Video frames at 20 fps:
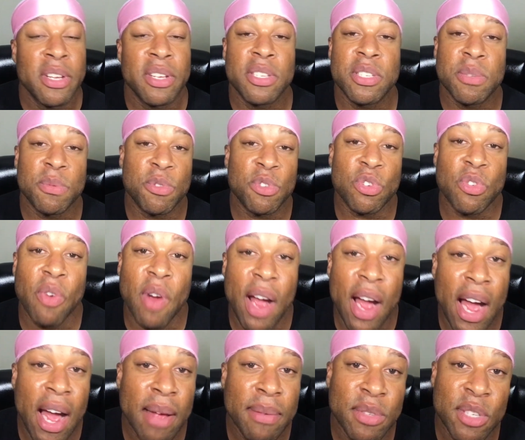
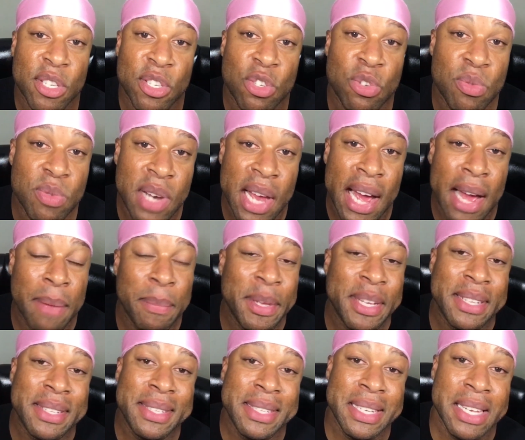Subscribe to
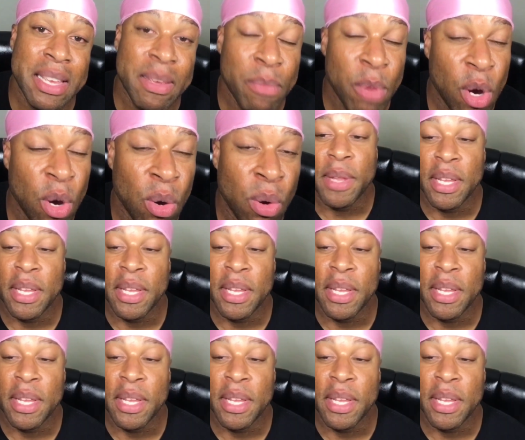Tsunamitimo.